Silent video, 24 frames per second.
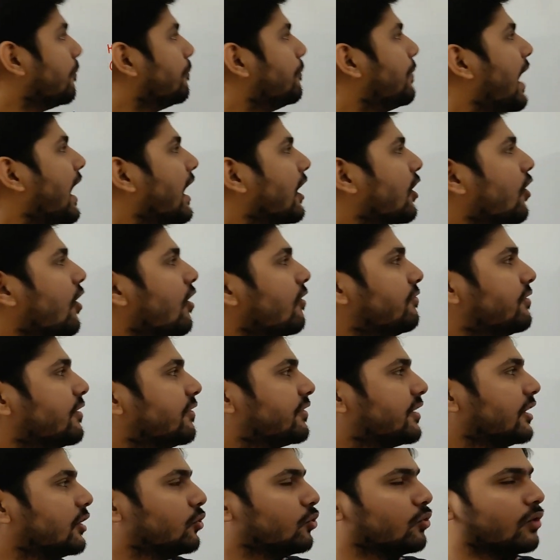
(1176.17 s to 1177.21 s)
a pack of
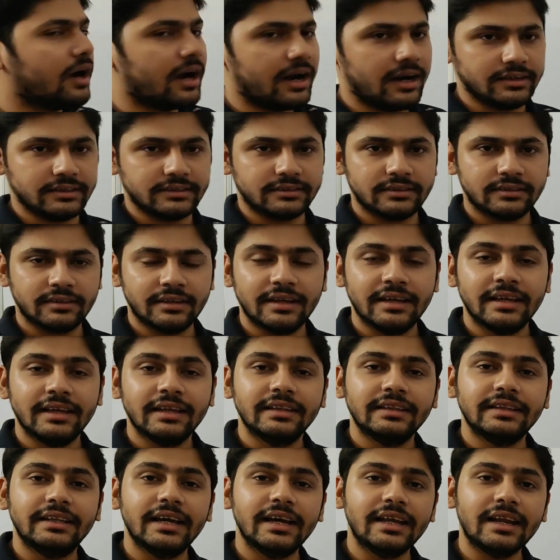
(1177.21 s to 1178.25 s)
52 cards?
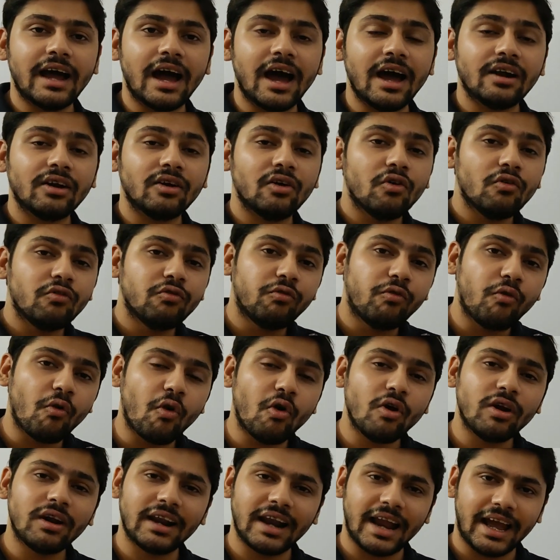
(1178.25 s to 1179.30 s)
There are
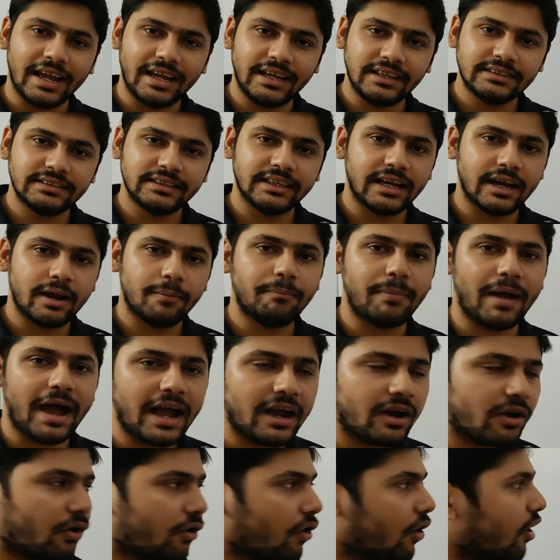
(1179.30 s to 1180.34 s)
4 9s in a
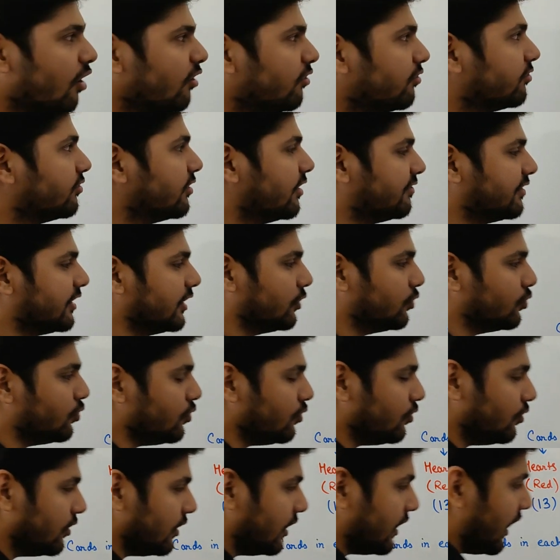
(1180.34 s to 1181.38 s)
pack of
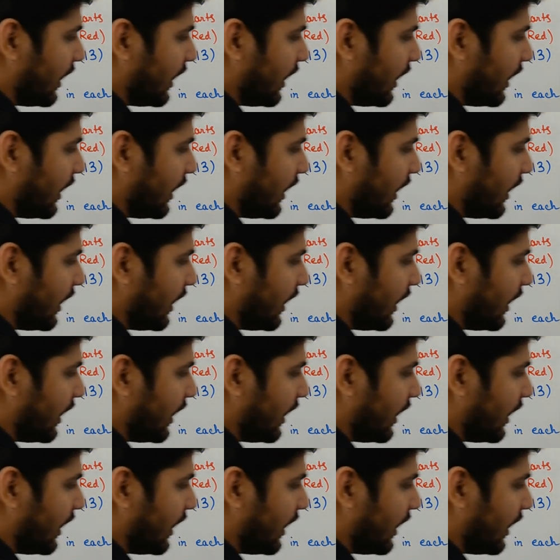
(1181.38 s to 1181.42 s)
52